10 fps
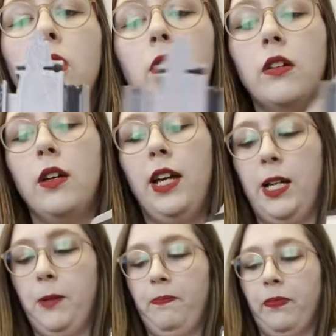block,
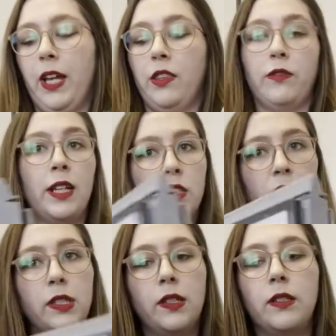and the rain
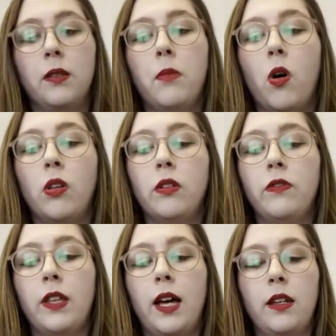screen system. All
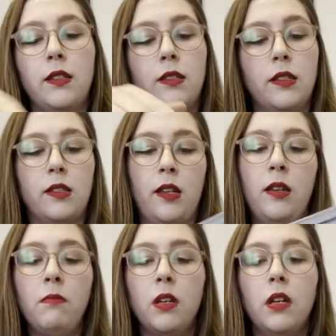of that is the
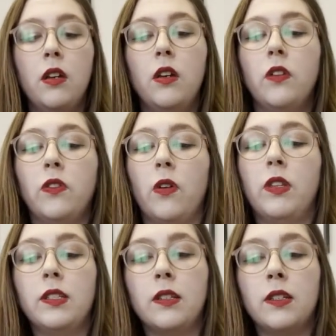same. So
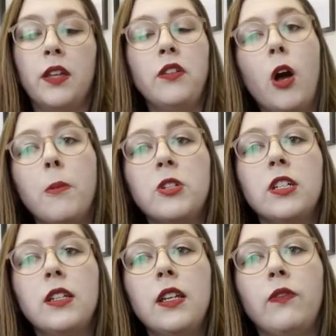this is another
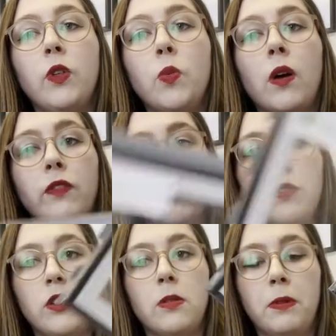option if you want
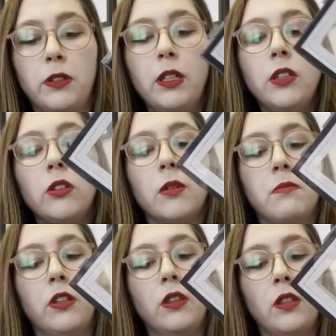views in your building. You can
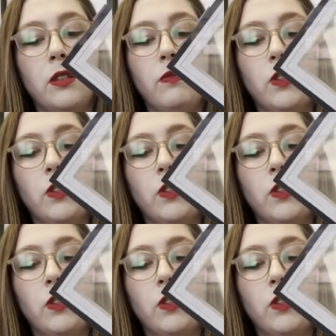put the